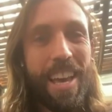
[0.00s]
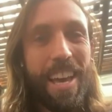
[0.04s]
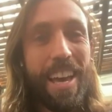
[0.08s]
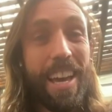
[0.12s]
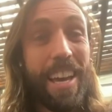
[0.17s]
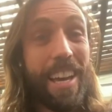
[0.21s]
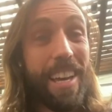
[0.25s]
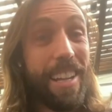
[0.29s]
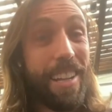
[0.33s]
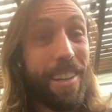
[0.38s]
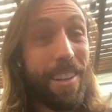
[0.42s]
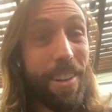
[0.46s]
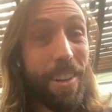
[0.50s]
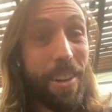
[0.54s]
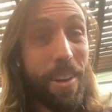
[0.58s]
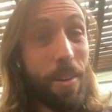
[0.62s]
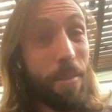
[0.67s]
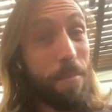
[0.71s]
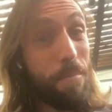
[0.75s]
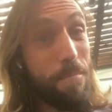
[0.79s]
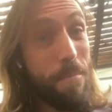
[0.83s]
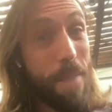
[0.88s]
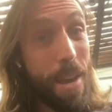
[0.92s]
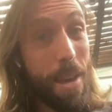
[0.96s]
And
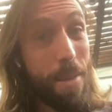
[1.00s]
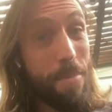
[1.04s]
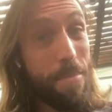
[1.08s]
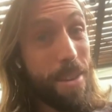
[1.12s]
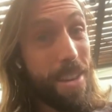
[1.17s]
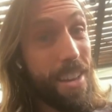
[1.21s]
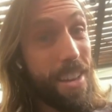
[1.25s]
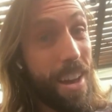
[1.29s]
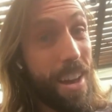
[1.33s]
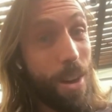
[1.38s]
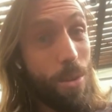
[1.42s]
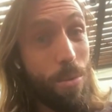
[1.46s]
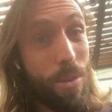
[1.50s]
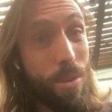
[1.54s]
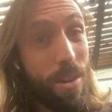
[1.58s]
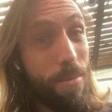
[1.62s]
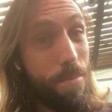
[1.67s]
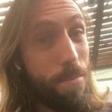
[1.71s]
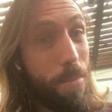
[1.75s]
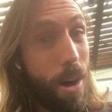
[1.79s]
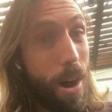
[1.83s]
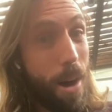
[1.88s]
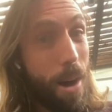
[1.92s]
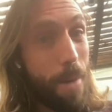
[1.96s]
maybe I will
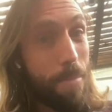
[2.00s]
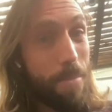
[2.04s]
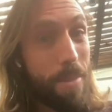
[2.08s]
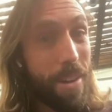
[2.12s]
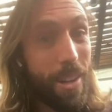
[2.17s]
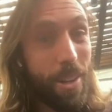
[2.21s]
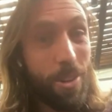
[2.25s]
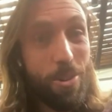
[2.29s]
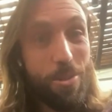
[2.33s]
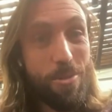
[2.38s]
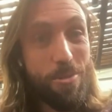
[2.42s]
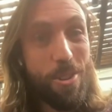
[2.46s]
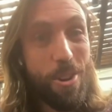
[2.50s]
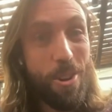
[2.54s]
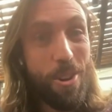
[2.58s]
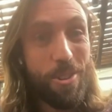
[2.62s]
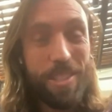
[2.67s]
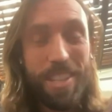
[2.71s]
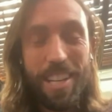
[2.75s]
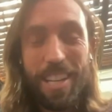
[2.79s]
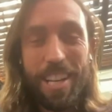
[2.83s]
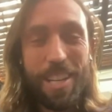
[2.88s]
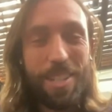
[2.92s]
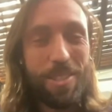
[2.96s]
pop in. Who knows?
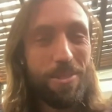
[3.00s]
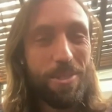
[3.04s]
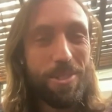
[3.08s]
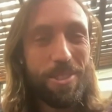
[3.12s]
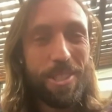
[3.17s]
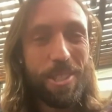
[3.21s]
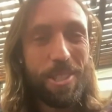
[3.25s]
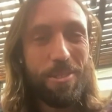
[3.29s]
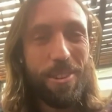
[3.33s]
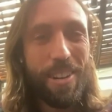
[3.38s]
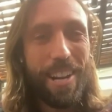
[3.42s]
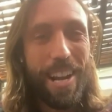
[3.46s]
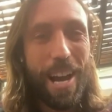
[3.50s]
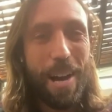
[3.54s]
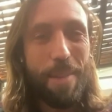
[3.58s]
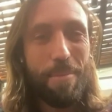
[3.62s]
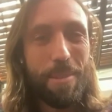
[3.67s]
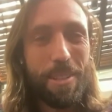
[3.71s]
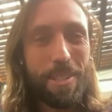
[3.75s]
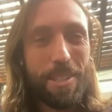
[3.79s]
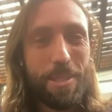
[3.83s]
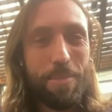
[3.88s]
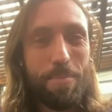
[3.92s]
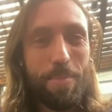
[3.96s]
I guess we'll see what
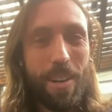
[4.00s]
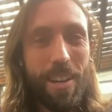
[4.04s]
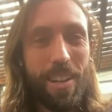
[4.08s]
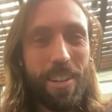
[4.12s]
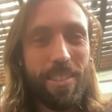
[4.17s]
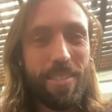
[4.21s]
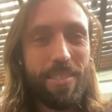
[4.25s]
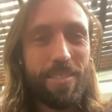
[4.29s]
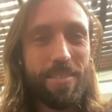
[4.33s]
happens, but